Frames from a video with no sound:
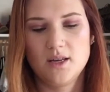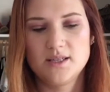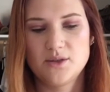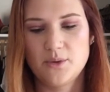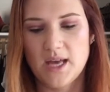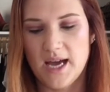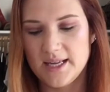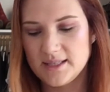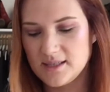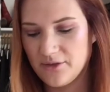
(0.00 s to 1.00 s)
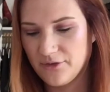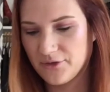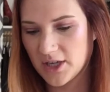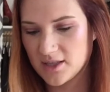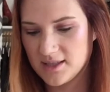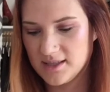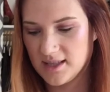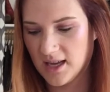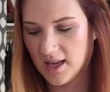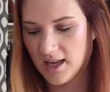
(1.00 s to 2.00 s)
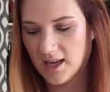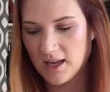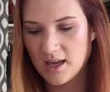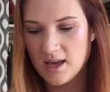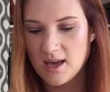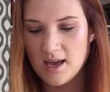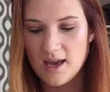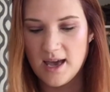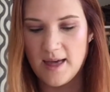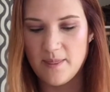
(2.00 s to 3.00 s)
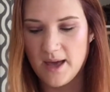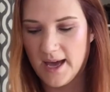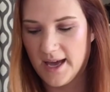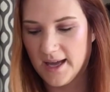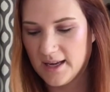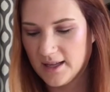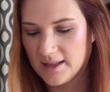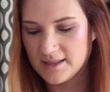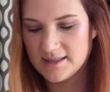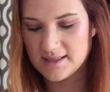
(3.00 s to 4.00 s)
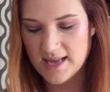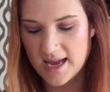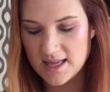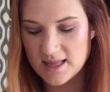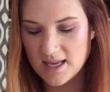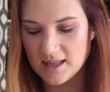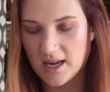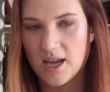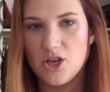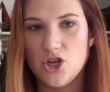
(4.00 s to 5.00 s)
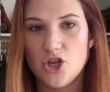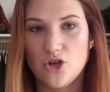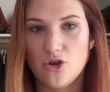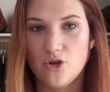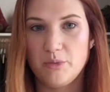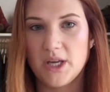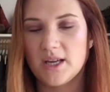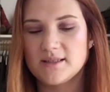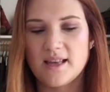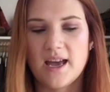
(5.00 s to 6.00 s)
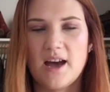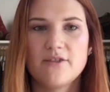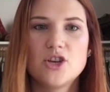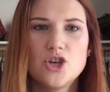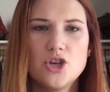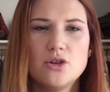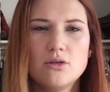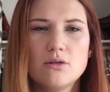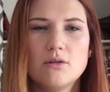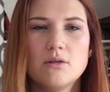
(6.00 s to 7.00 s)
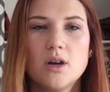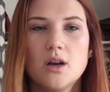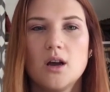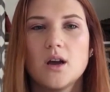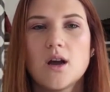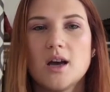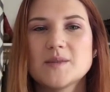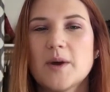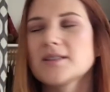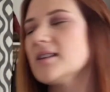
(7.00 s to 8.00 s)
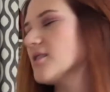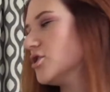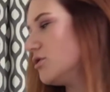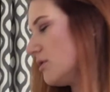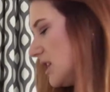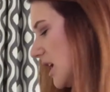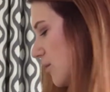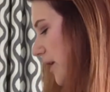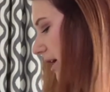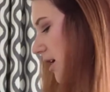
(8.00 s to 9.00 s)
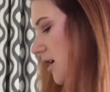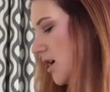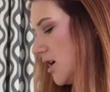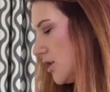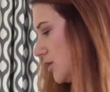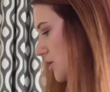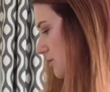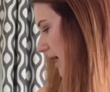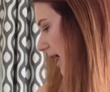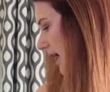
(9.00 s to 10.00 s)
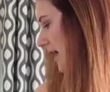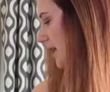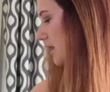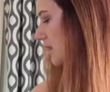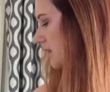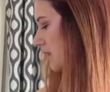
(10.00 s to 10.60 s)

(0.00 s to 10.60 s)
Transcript: So that is the first thing. And then the second thing that I knew, because they have a new, Causebox has a new thing where you can,